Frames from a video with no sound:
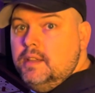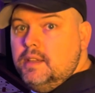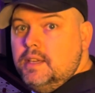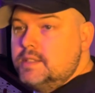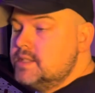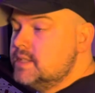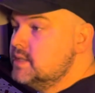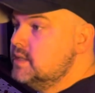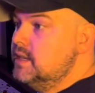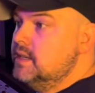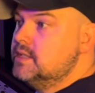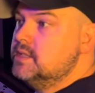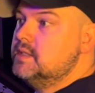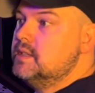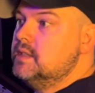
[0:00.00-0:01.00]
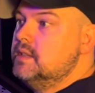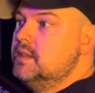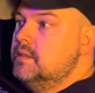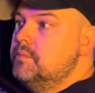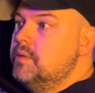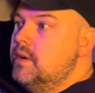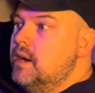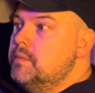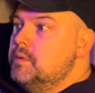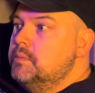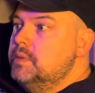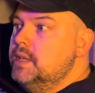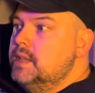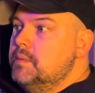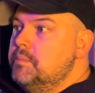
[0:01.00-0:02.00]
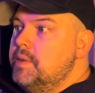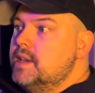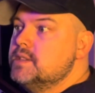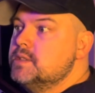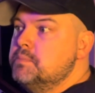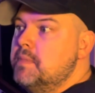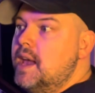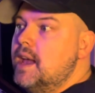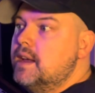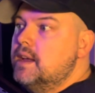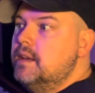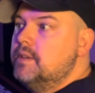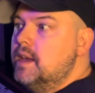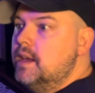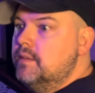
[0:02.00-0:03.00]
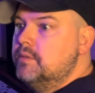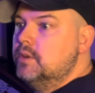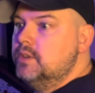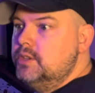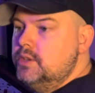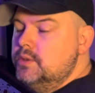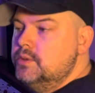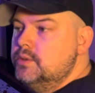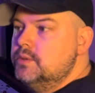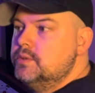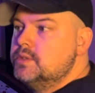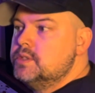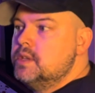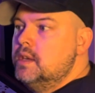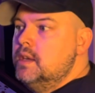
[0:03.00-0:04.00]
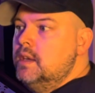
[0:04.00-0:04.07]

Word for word: It's, it's probably the best Mac I've ever used,